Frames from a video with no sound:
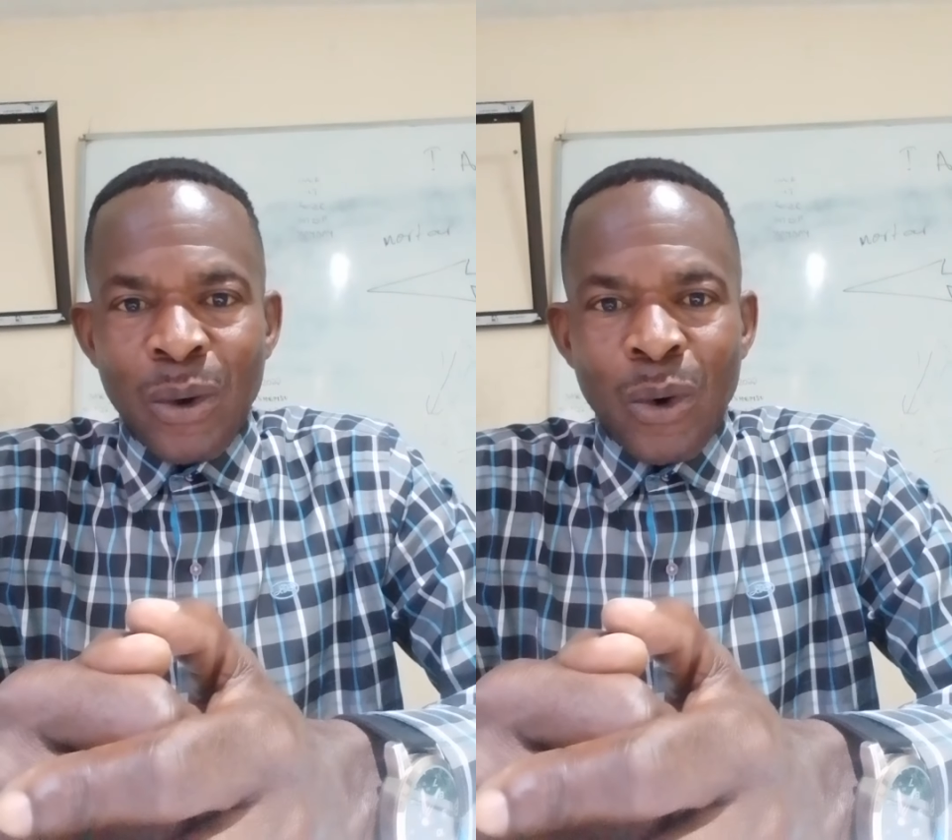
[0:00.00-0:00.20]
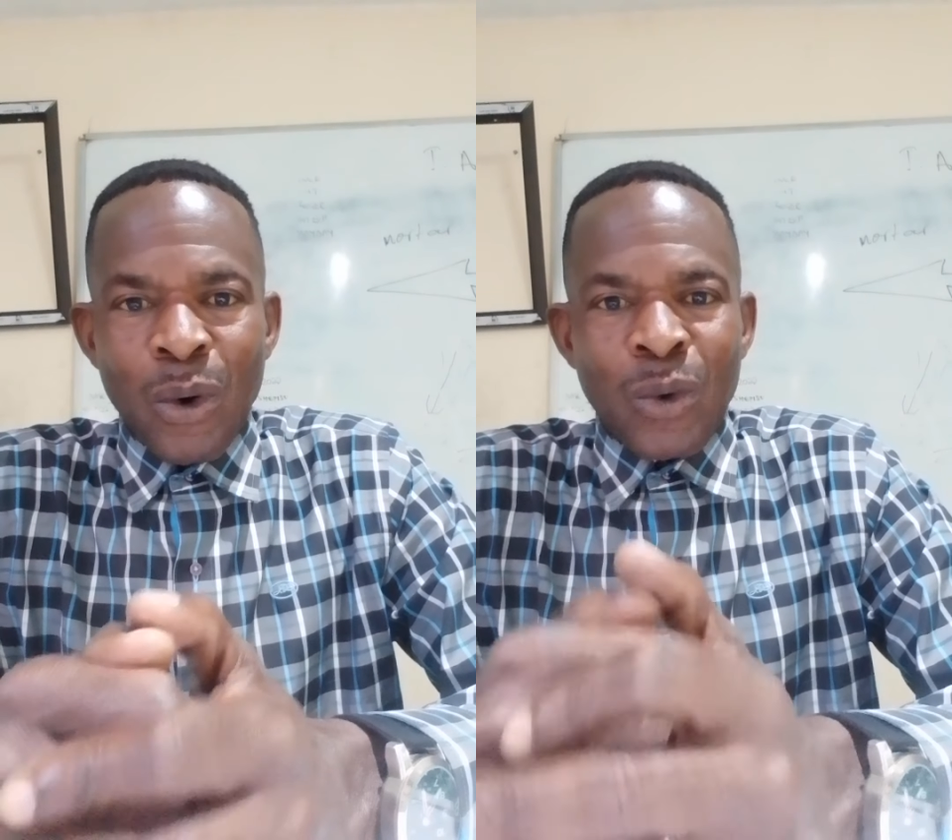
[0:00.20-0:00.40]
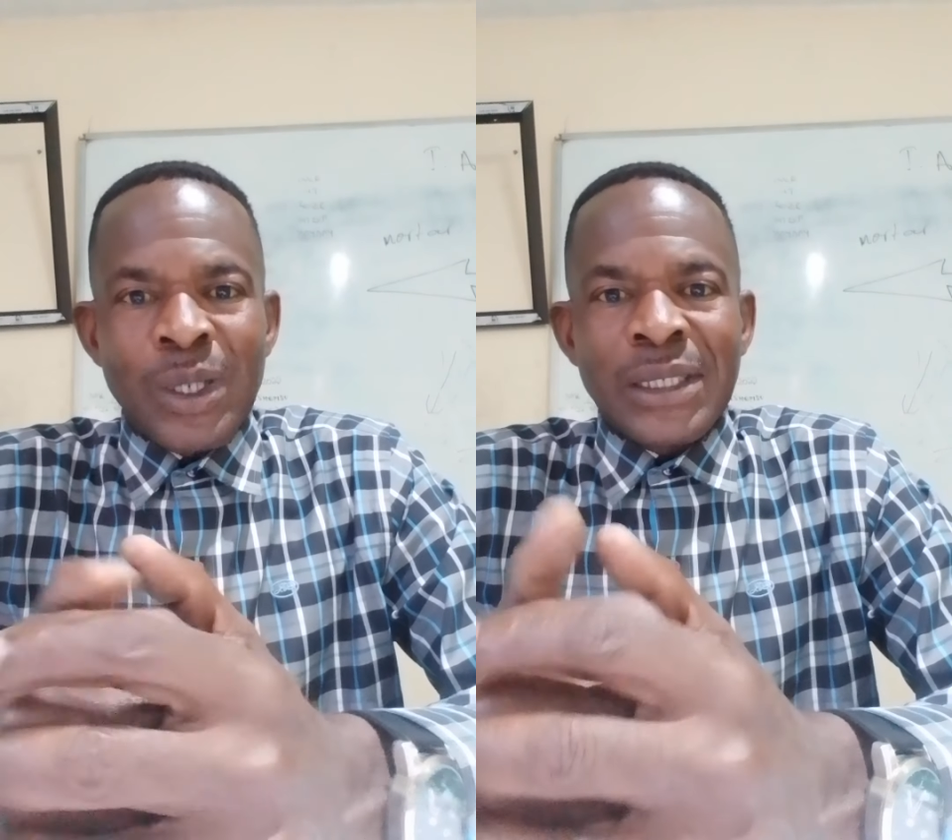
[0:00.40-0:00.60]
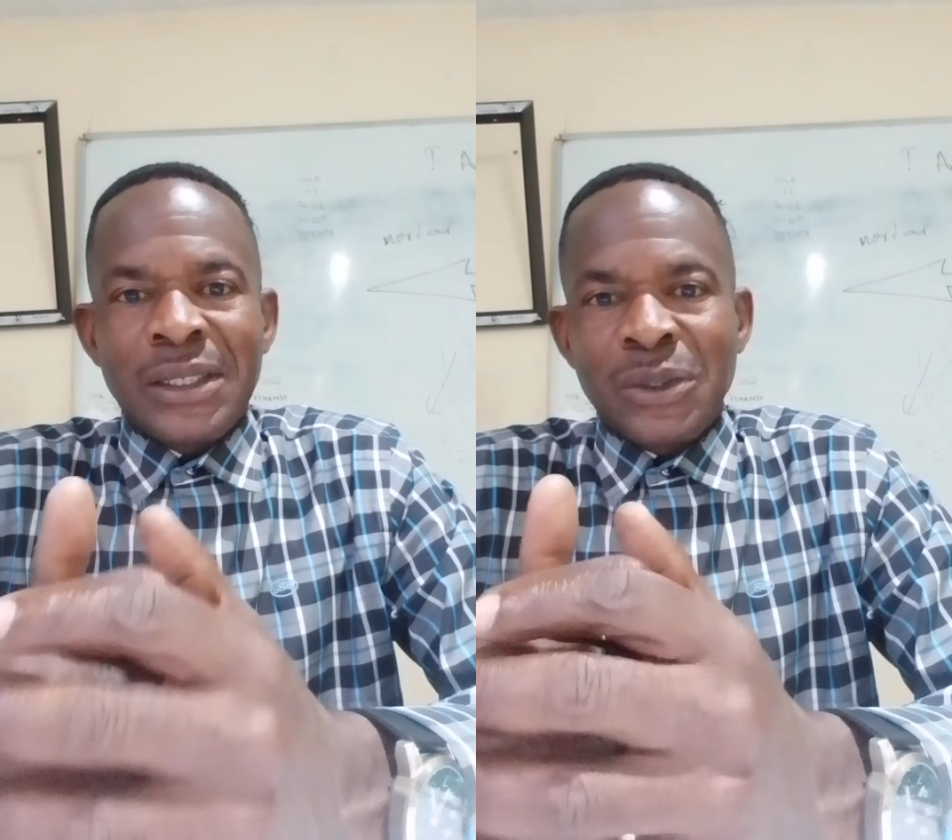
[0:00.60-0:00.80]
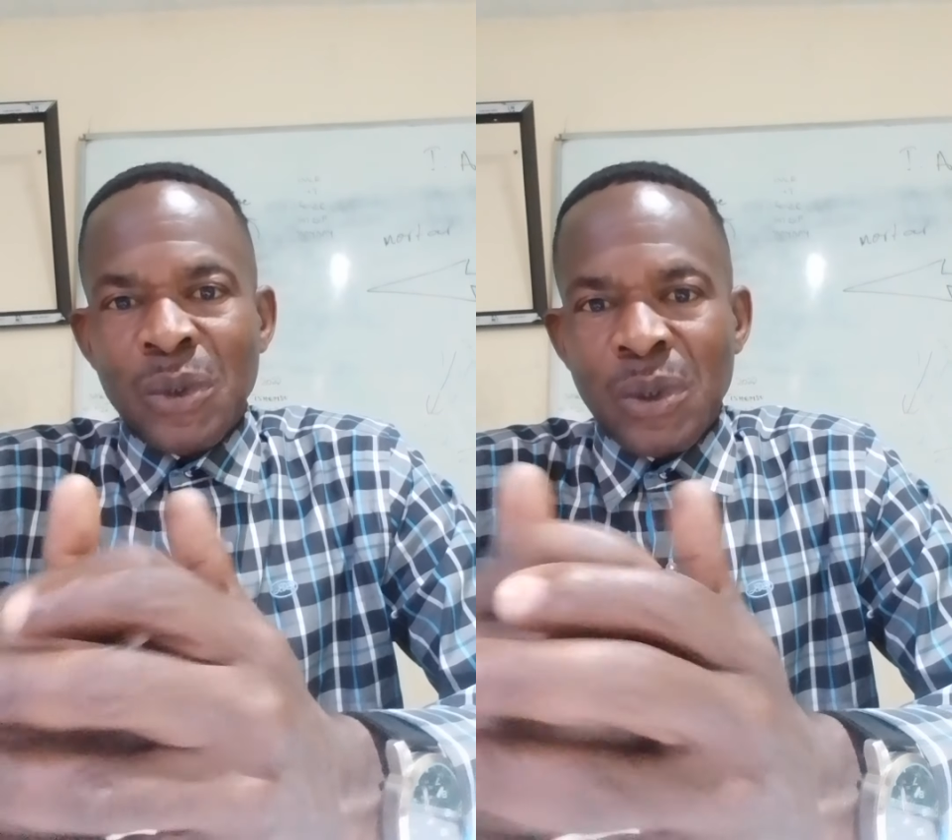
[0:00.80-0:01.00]
or what
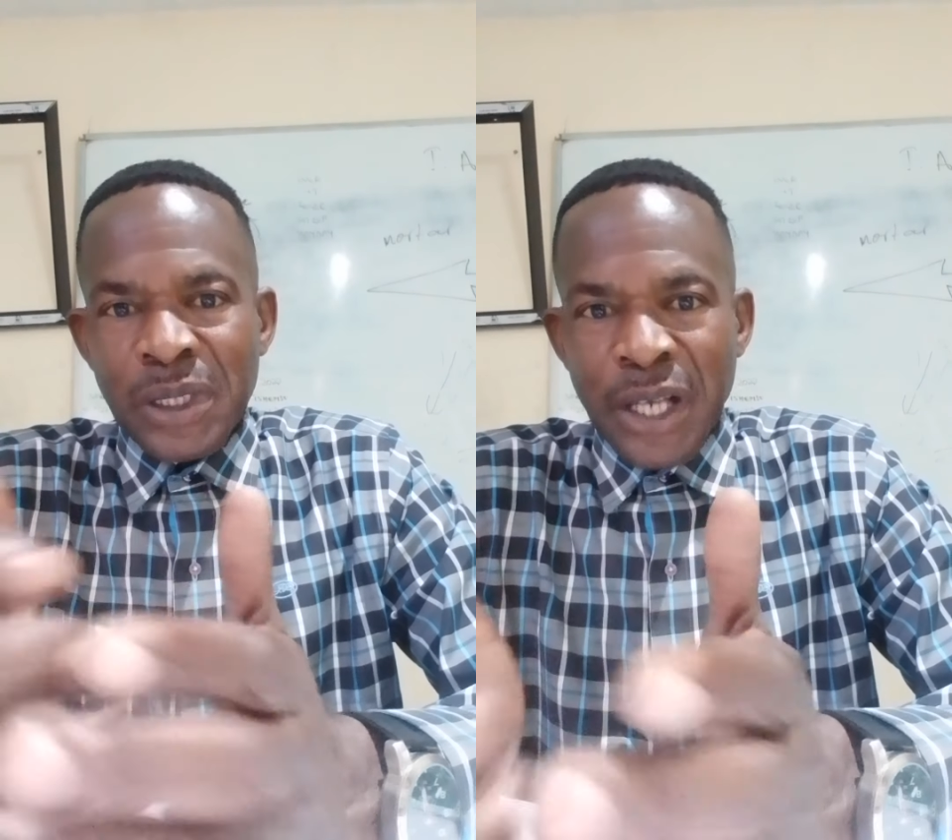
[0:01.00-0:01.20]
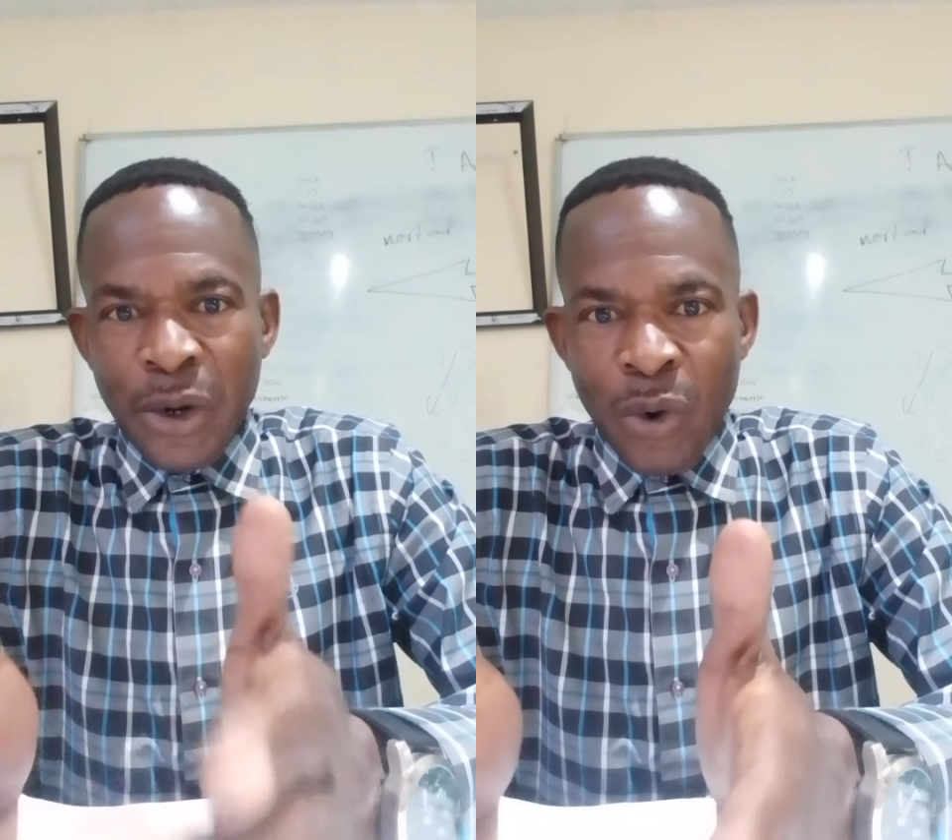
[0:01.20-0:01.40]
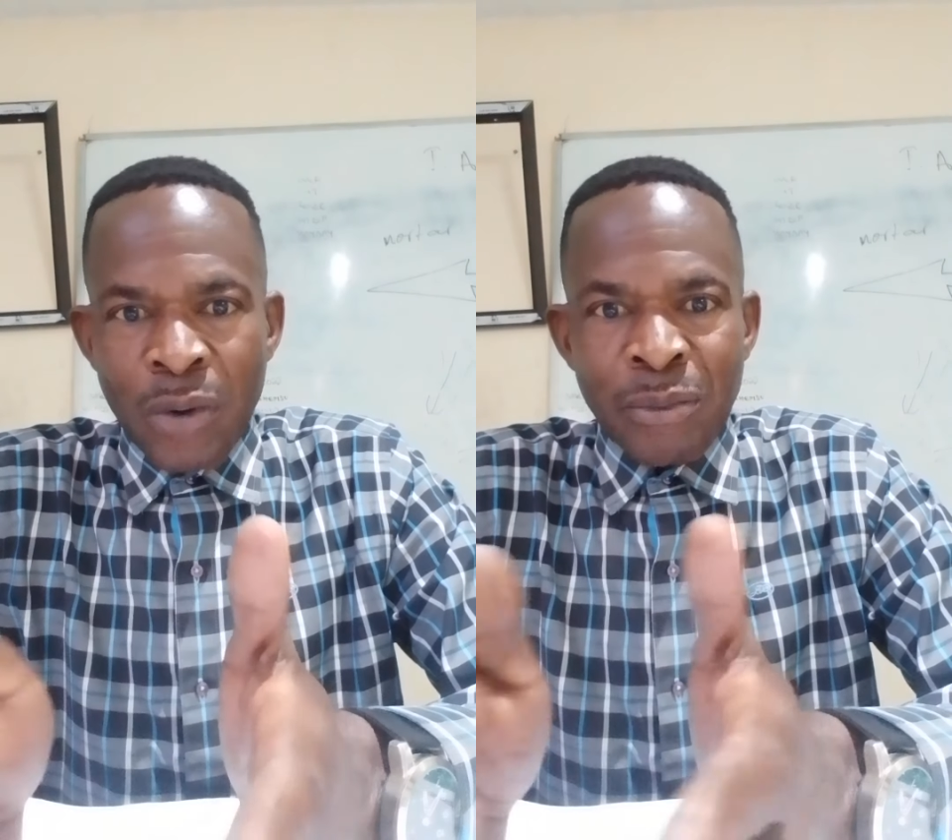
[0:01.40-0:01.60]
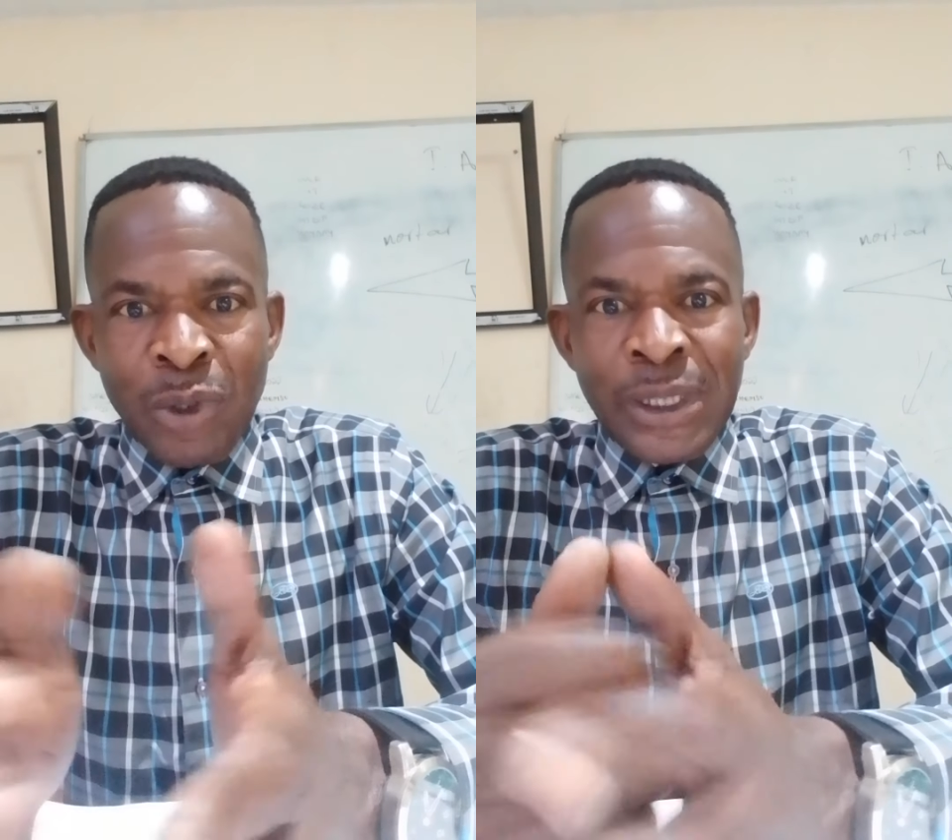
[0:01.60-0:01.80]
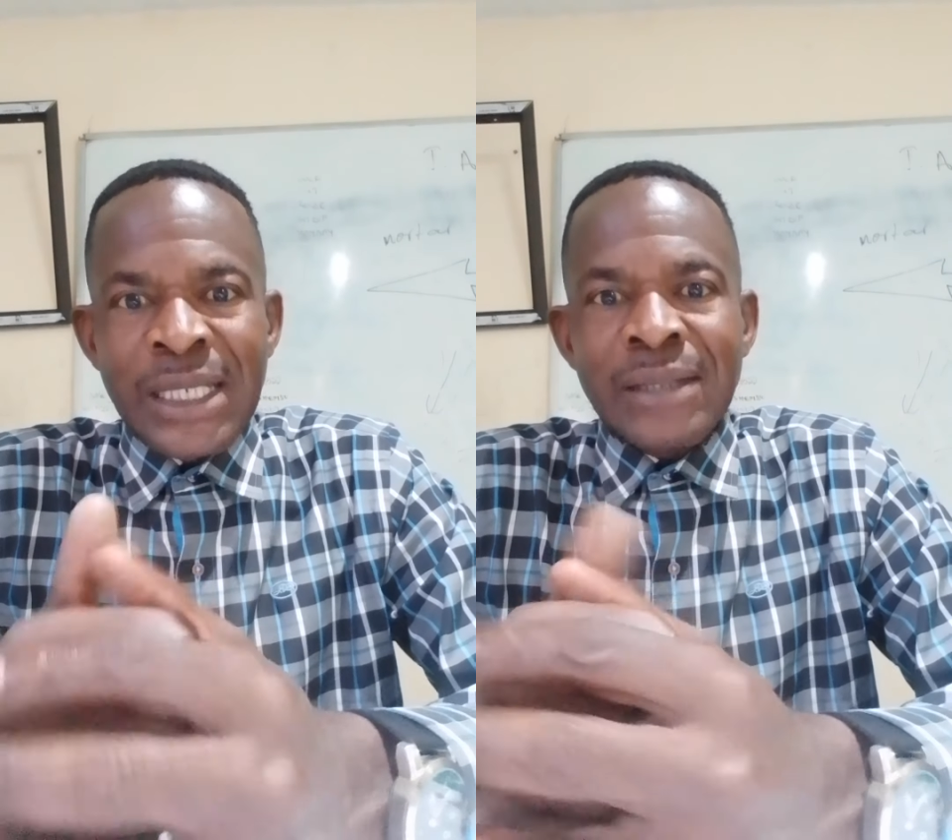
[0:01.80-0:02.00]
is called a role
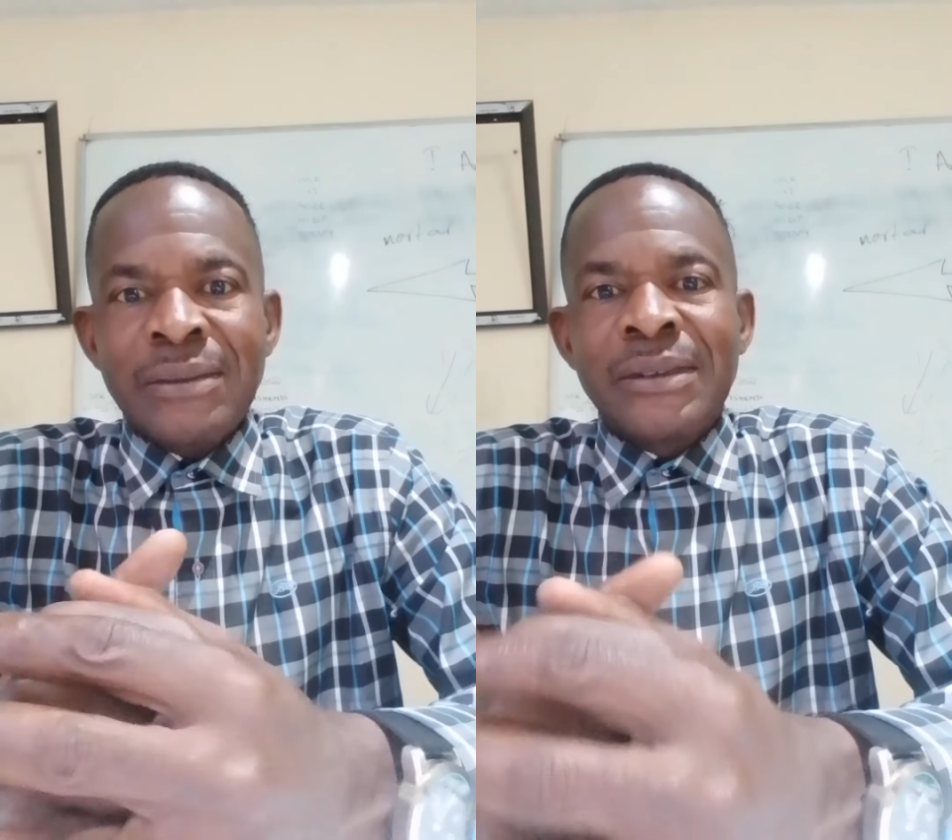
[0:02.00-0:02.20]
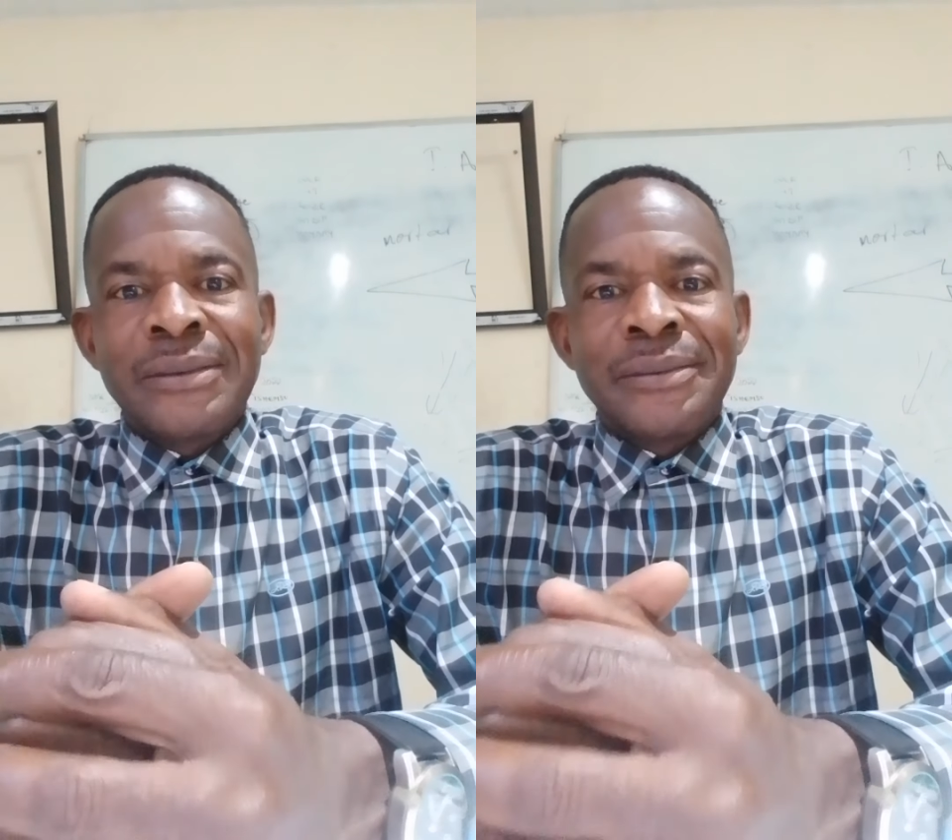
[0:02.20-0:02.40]
model.